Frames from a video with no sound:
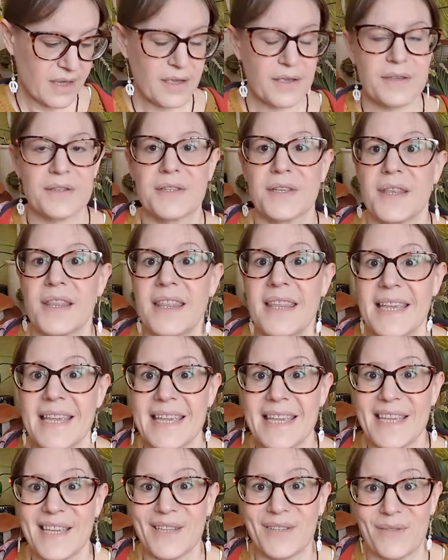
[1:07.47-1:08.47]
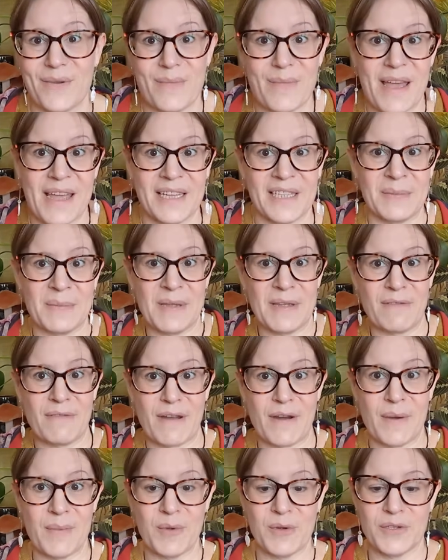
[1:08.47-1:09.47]
So these remind me
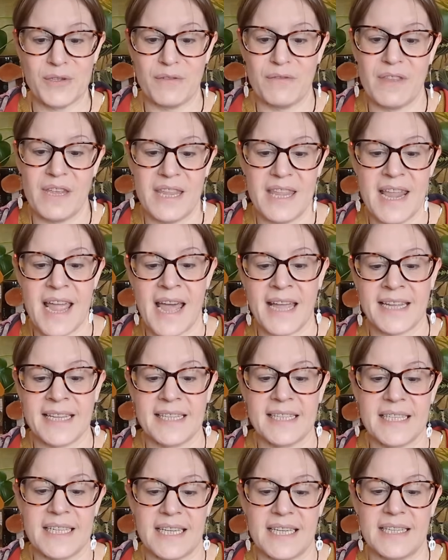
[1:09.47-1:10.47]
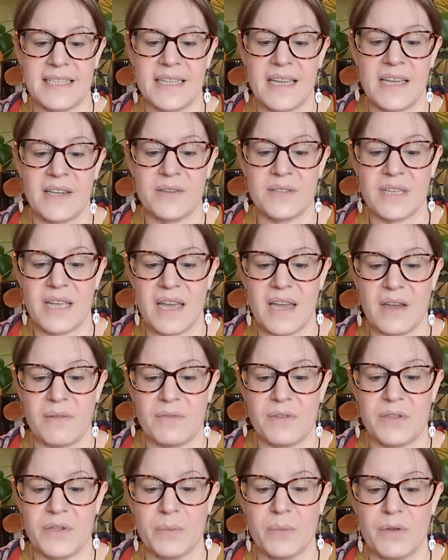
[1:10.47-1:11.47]
very much of the 90s. I used to have
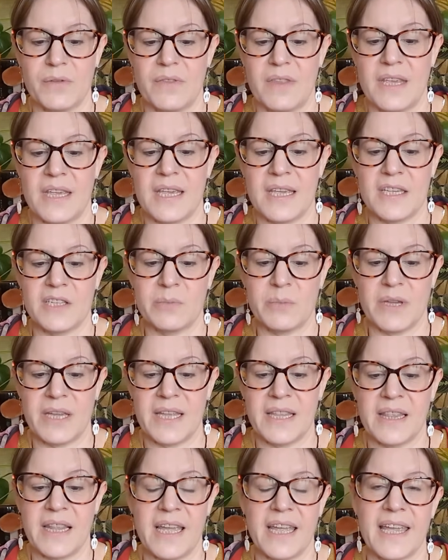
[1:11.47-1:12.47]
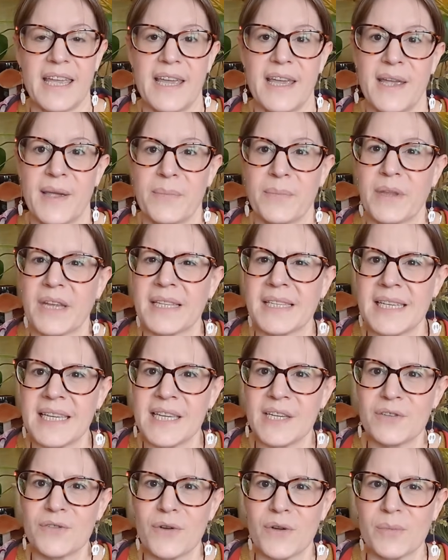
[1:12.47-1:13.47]
some of these, but in like a
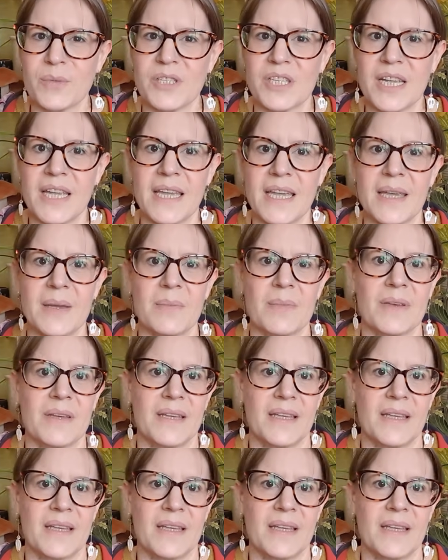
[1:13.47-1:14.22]
teardrop shape.